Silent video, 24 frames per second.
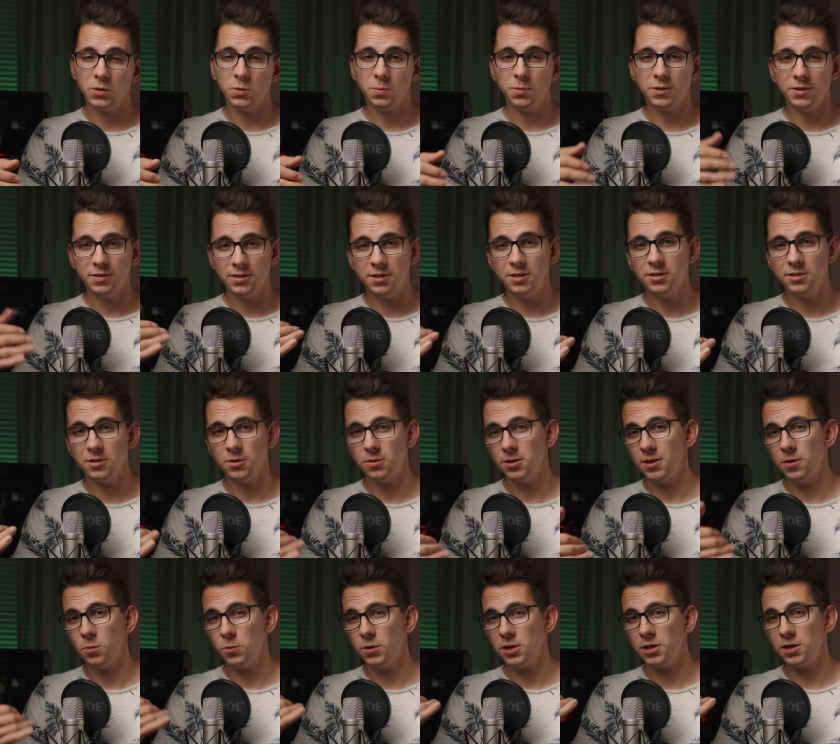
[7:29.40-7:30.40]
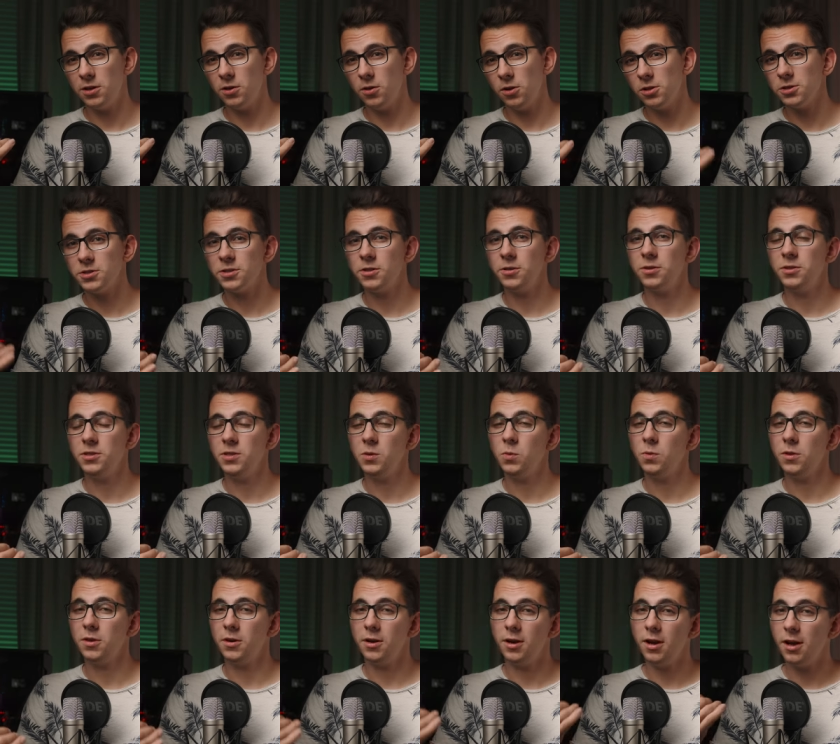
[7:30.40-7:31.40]
S B C so that we could also use it
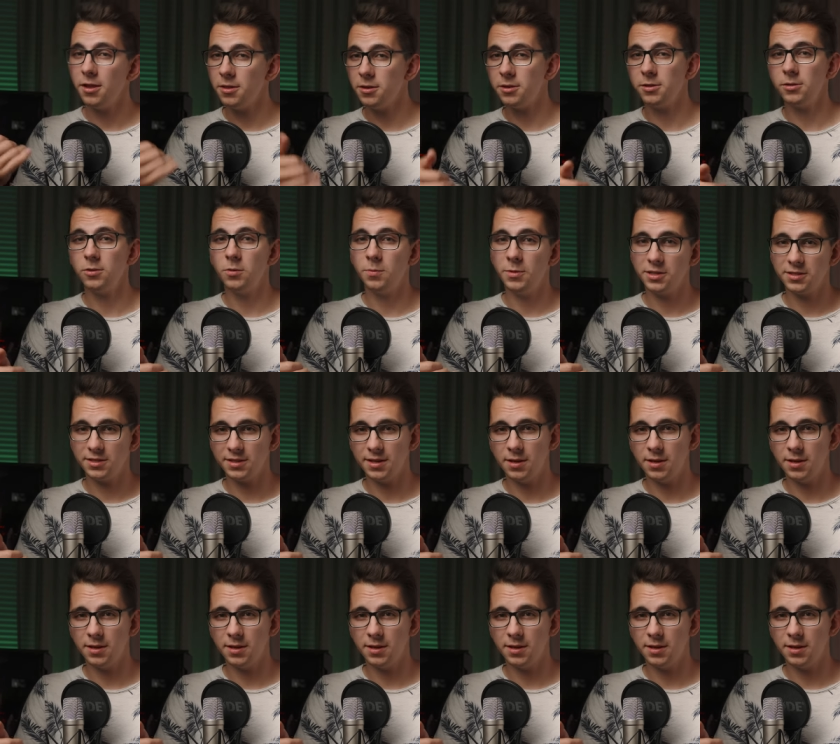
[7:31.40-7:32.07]
with our other Lumix